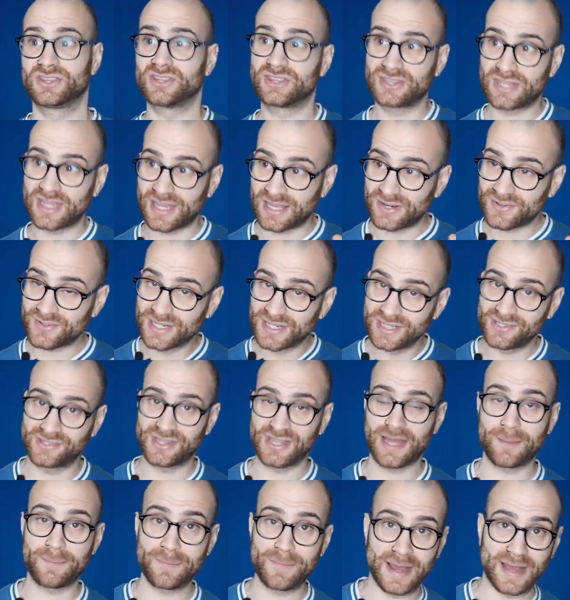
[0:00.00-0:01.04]
There is
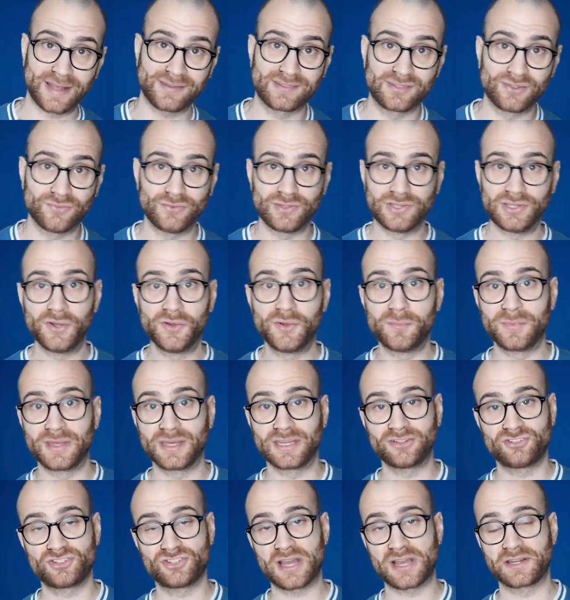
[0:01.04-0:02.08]
that massive looming
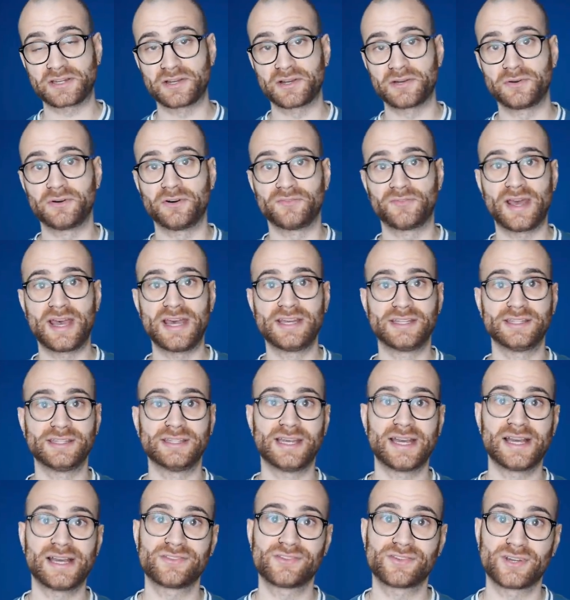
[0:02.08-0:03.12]
shadow of Eden
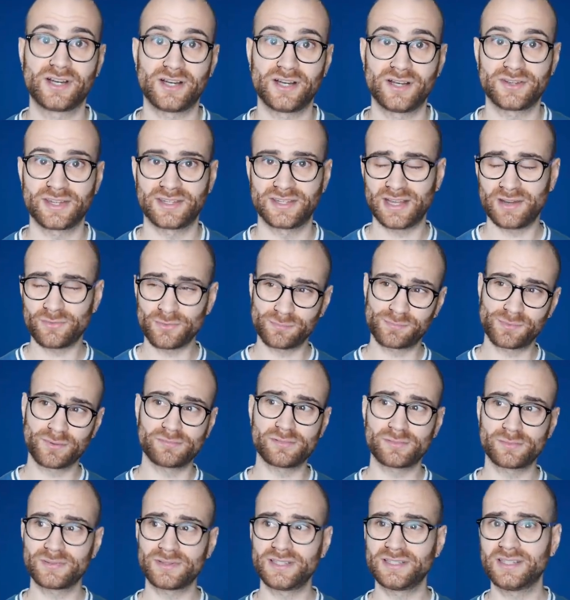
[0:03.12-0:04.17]
Hazard, and that will
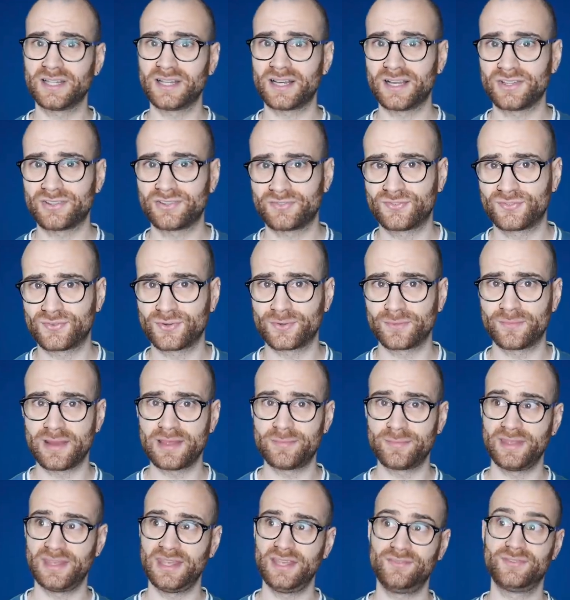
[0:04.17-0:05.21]
probably last for
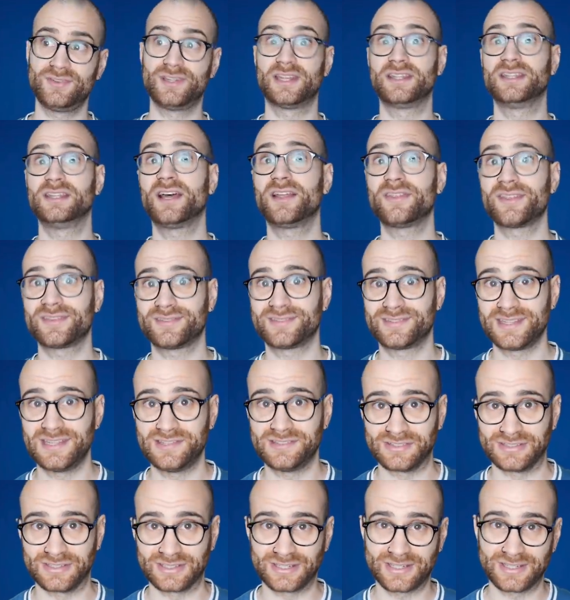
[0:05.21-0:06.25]
maybe even another
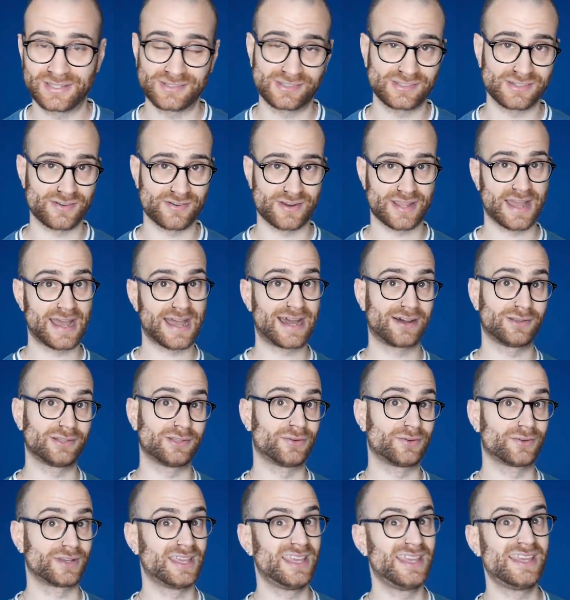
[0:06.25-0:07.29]
season, considering how
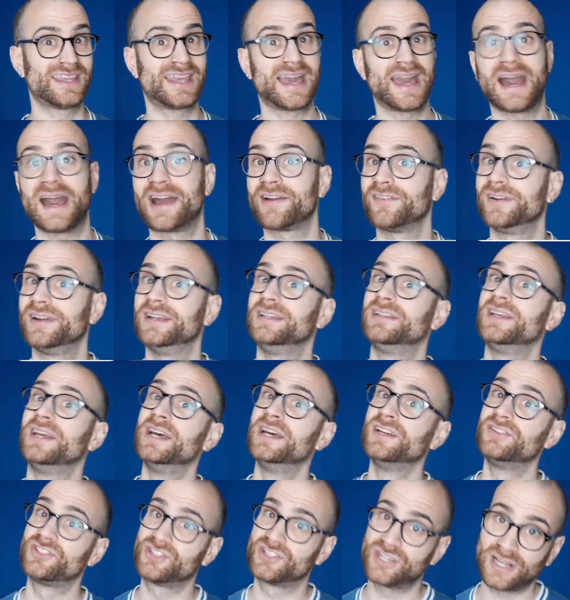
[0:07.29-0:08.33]
long he carried
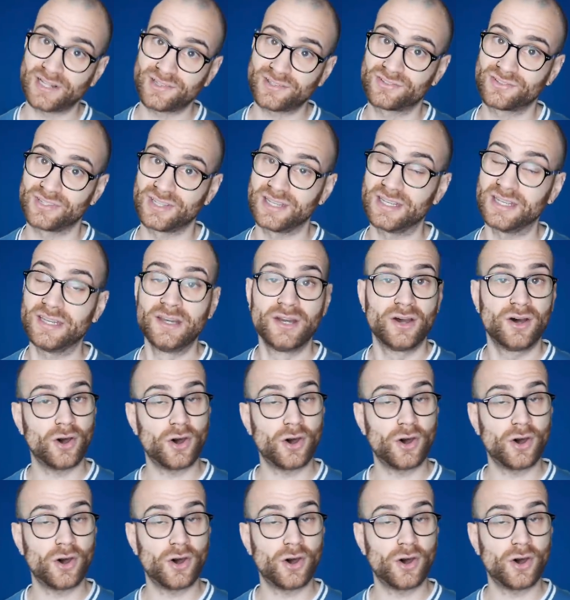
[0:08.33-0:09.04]
Chelsea.